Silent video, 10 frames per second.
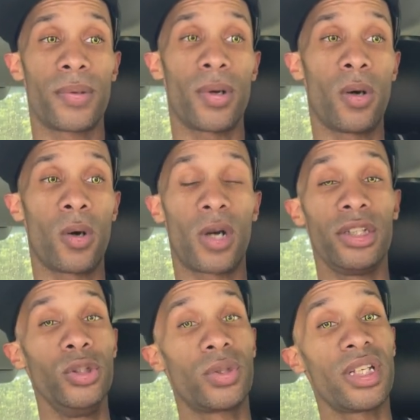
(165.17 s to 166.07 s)
Or
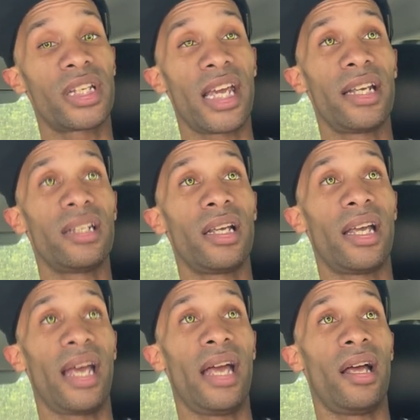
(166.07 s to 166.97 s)
you can get
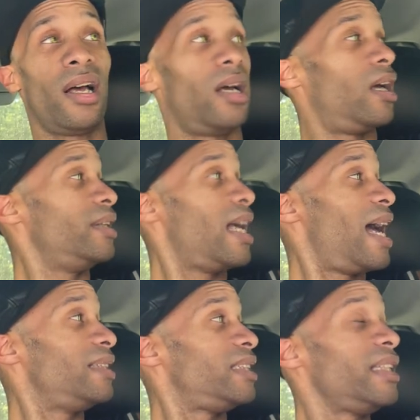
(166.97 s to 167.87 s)
a
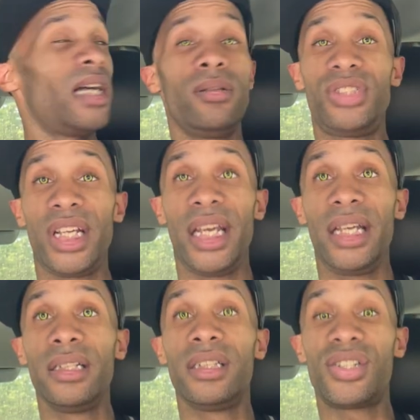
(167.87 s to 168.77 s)
non-DOD
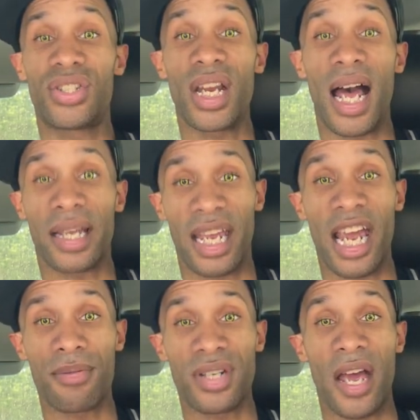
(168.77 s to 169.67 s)
stock
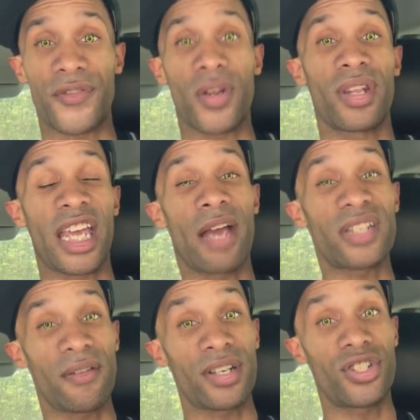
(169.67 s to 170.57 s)
camshaft. So the
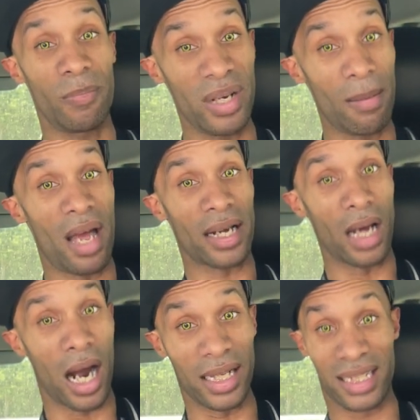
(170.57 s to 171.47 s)
camshaft that should be in my
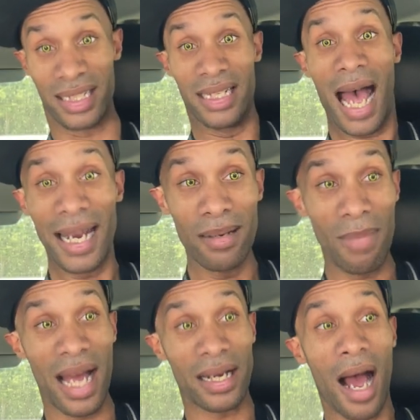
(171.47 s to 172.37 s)
car that's not in
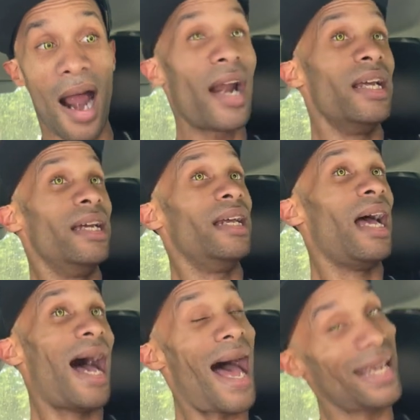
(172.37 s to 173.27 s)
my car,
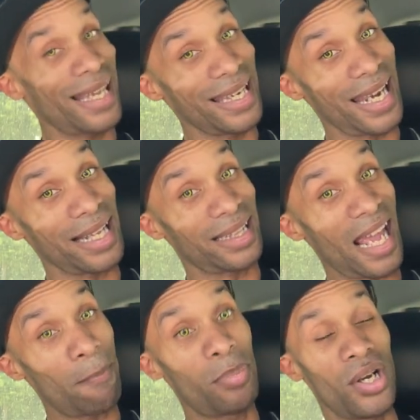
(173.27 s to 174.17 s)
I can get
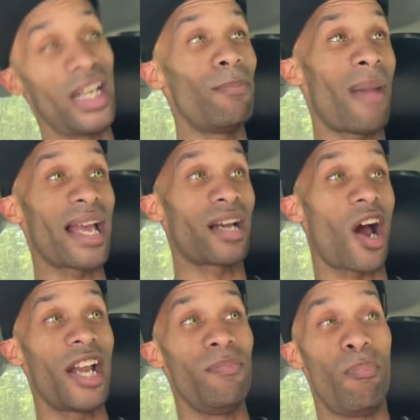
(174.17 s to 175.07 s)
that put in my
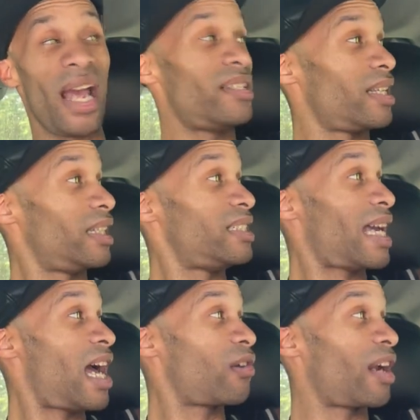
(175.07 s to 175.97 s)
car and basically
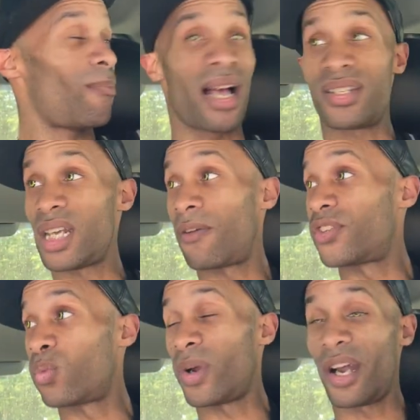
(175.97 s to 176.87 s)
downgrade myself
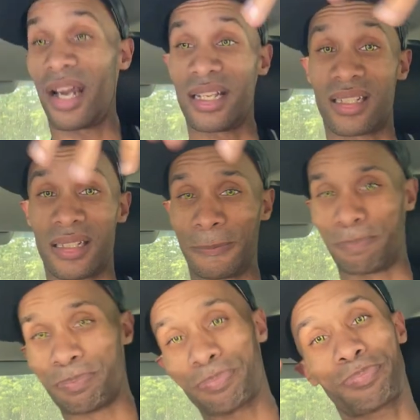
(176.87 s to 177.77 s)
to where it's
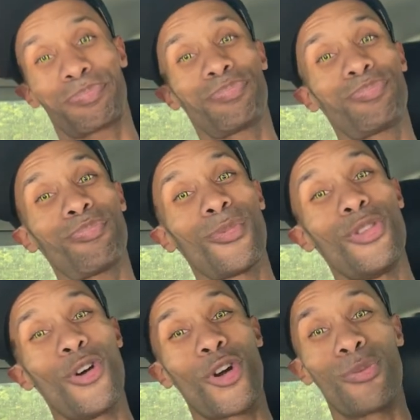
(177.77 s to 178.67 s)

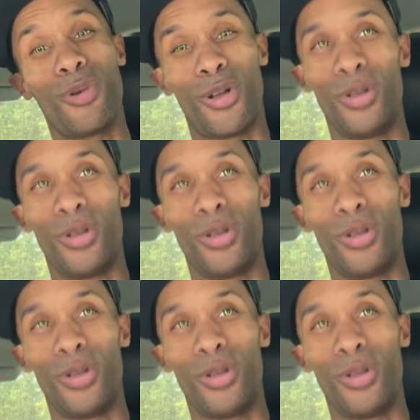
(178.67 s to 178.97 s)
normal.